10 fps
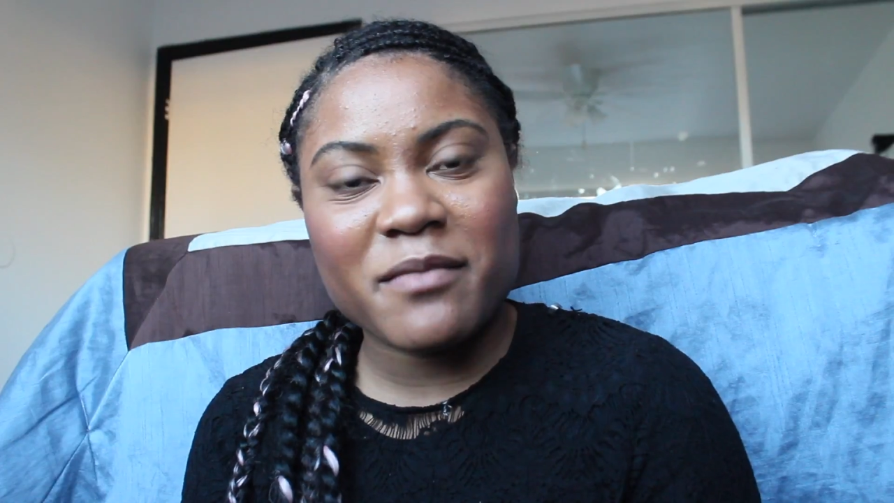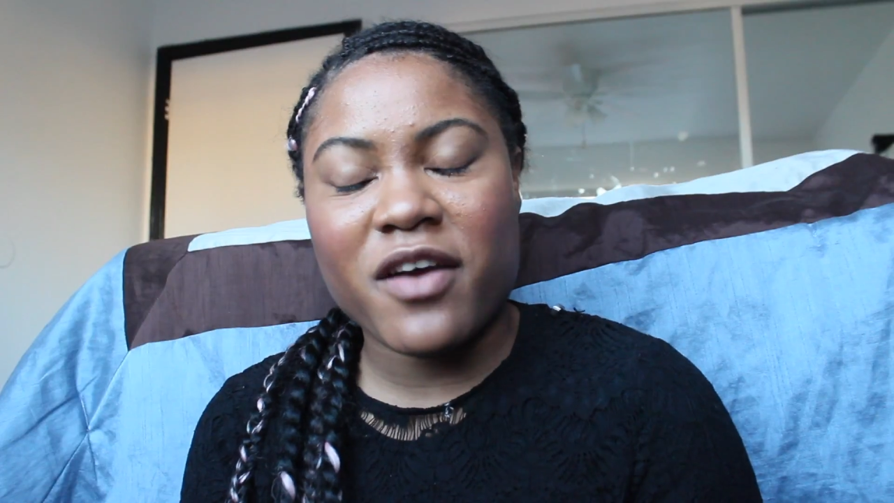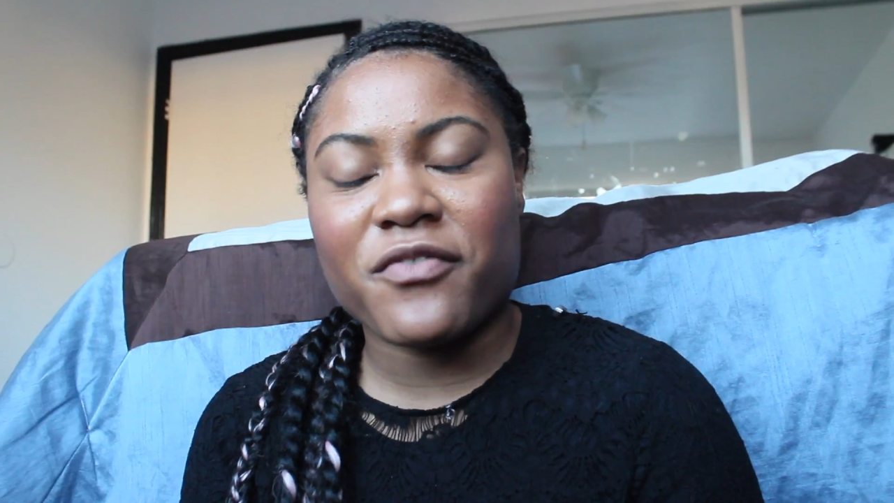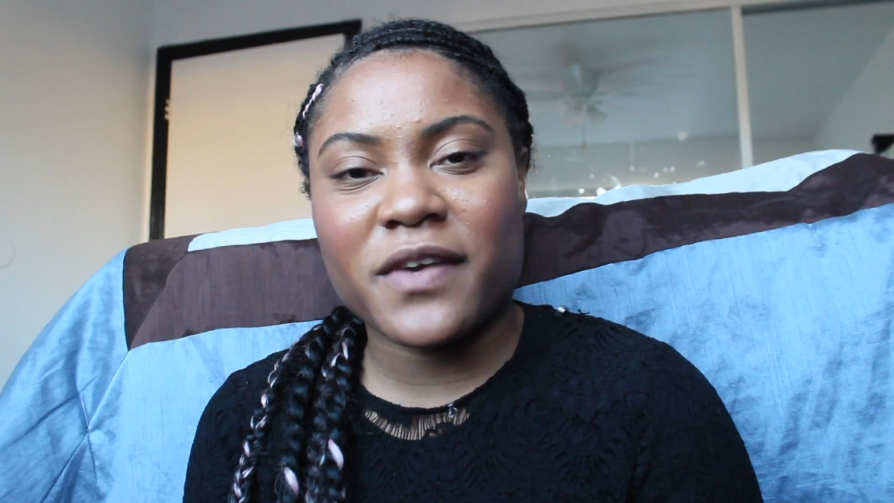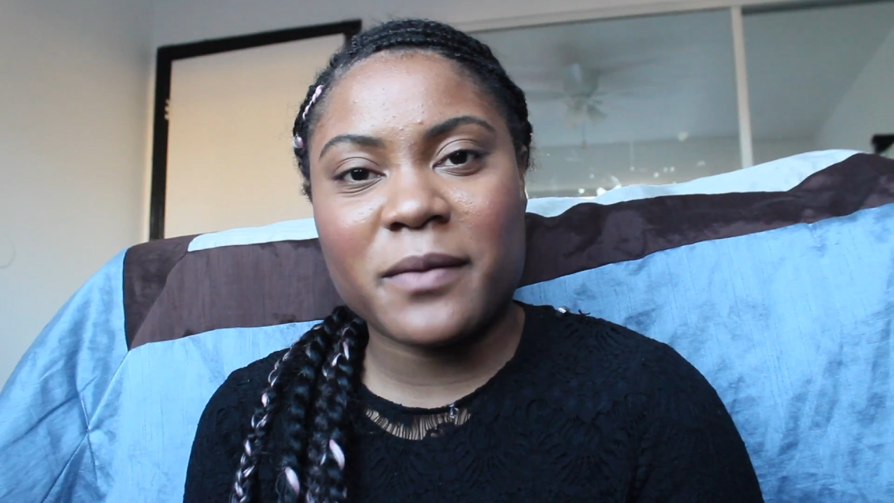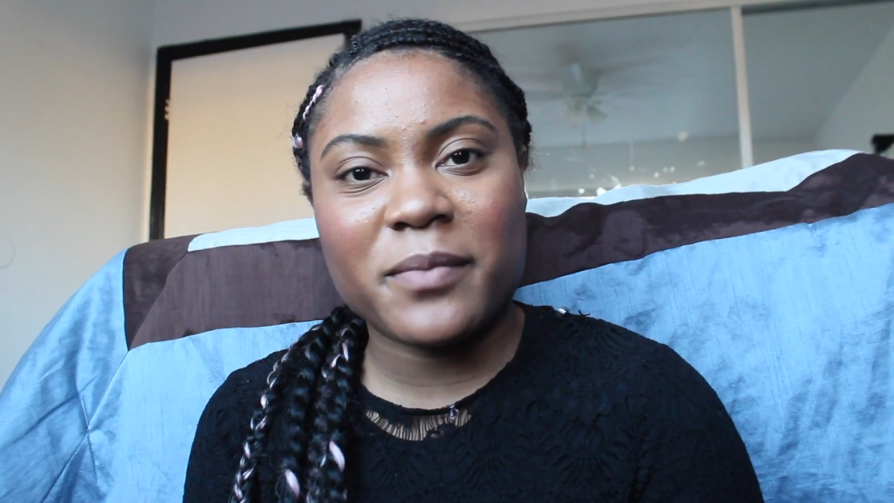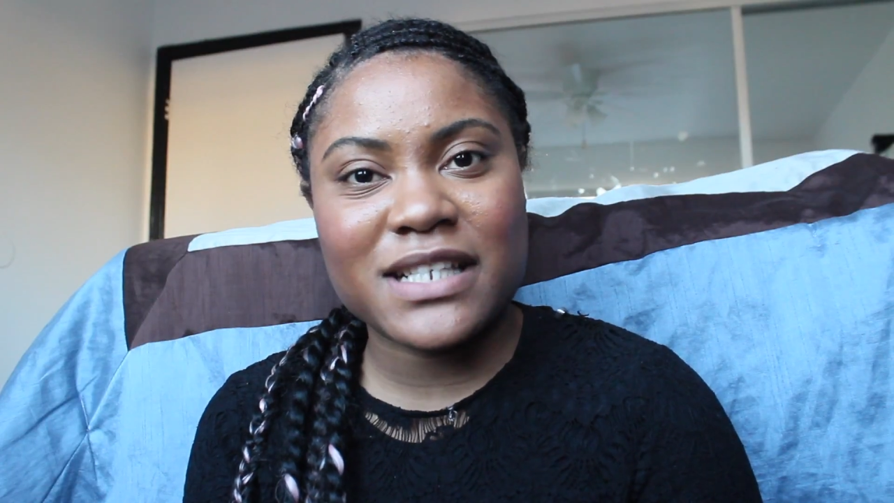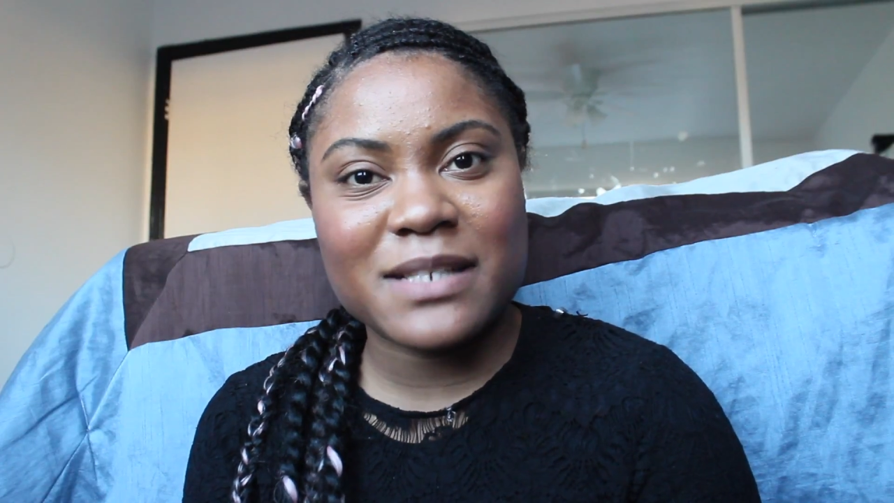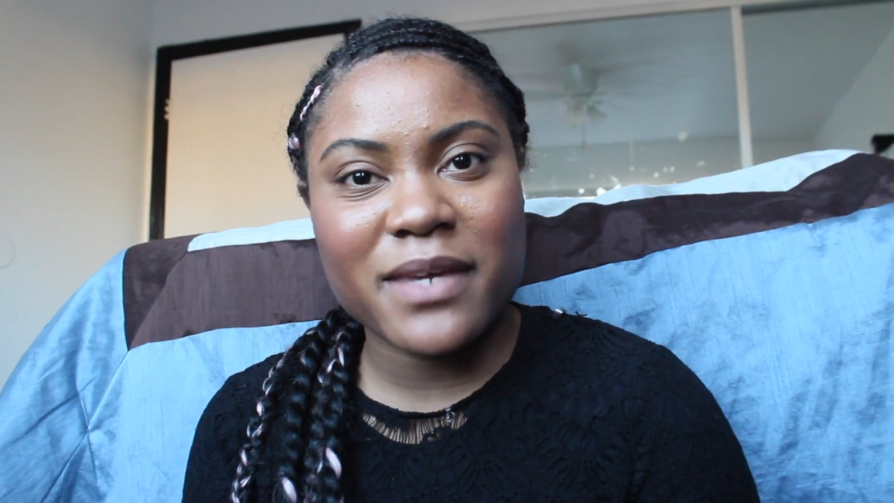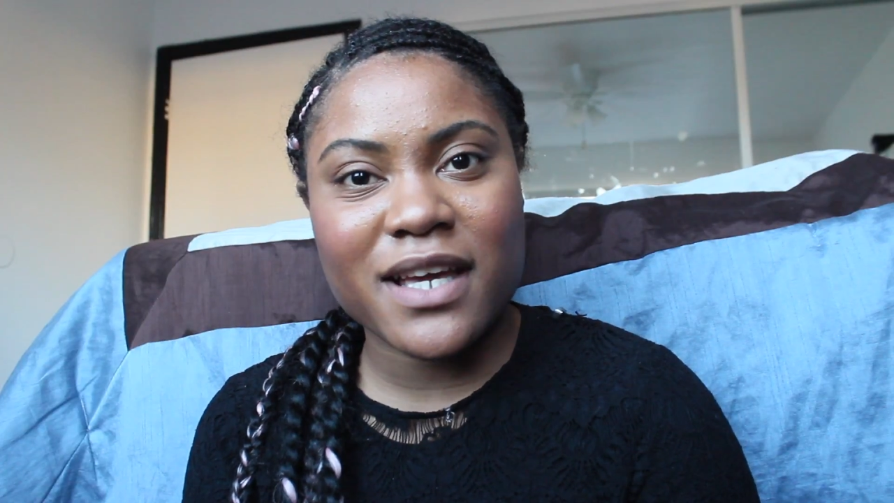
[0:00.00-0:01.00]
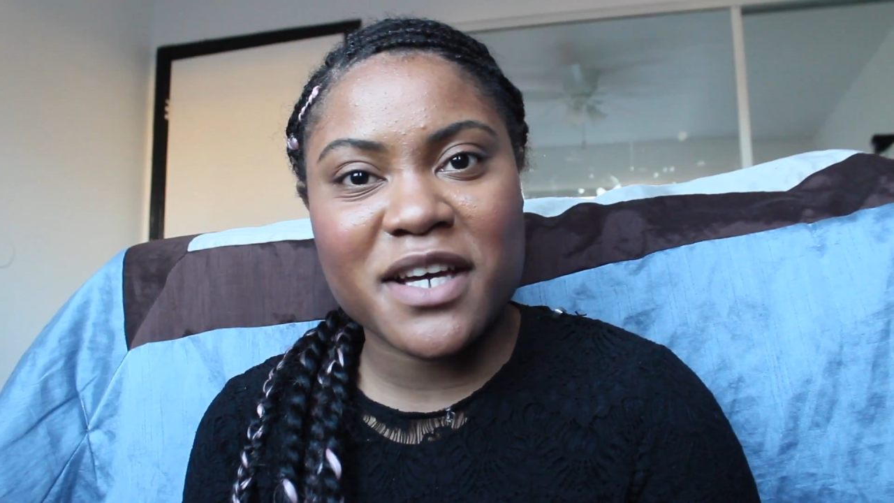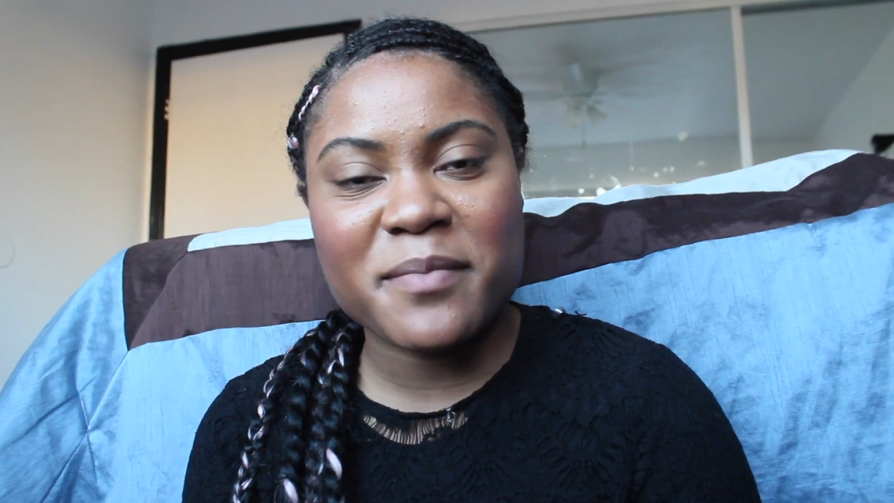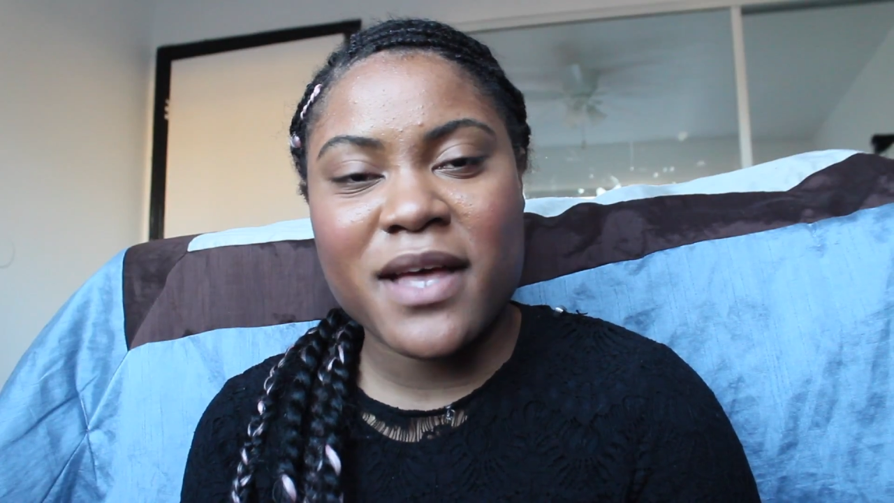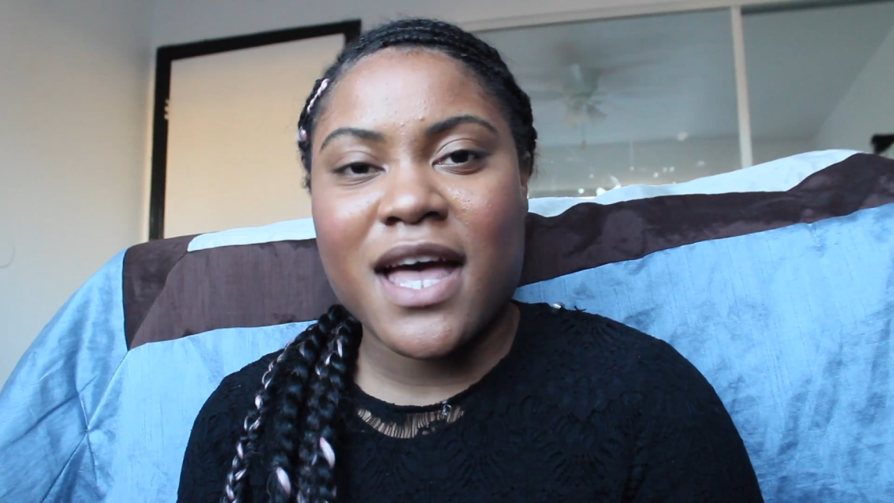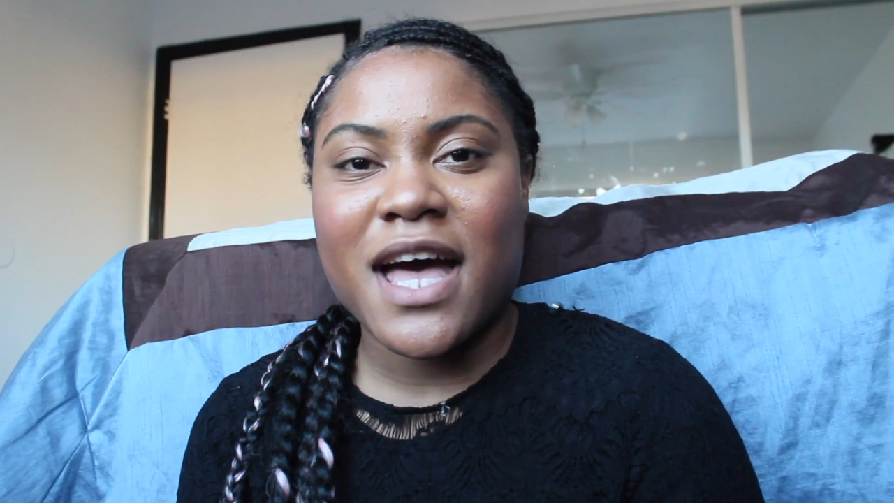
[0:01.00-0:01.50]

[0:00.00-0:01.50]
my friend picked me up,